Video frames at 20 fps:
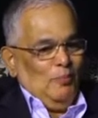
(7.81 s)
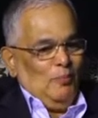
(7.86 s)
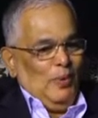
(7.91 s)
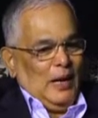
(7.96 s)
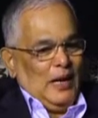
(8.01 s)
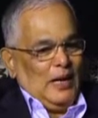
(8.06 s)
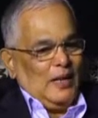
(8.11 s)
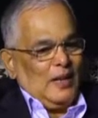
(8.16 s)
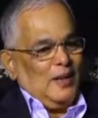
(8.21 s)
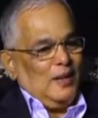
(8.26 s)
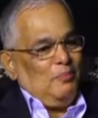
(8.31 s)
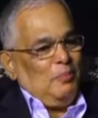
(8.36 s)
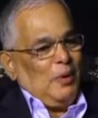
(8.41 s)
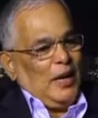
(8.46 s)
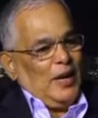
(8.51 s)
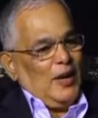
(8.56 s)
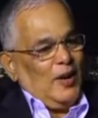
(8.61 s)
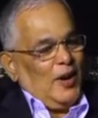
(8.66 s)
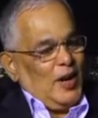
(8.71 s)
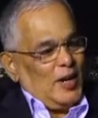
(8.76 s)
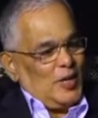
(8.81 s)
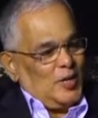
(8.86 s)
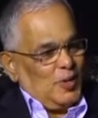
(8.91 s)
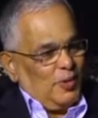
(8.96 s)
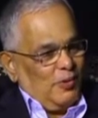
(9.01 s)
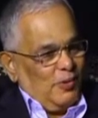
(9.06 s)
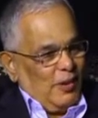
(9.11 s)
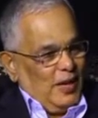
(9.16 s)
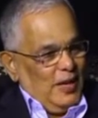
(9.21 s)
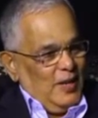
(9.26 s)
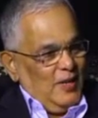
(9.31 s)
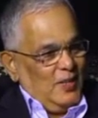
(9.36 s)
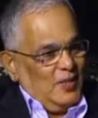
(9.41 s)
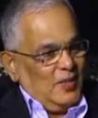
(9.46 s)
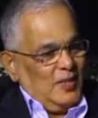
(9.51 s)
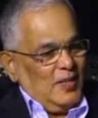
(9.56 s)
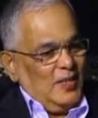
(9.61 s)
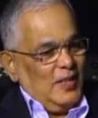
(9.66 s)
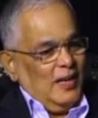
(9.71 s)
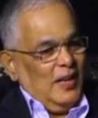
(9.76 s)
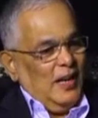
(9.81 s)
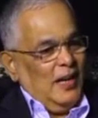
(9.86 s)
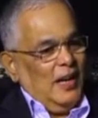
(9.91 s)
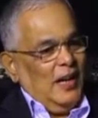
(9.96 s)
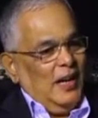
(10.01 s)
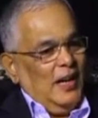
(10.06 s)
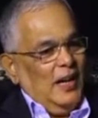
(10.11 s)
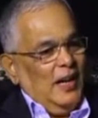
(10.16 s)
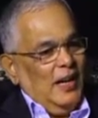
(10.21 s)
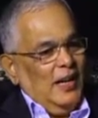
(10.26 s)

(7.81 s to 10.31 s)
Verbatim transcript: But by God's grace, uh,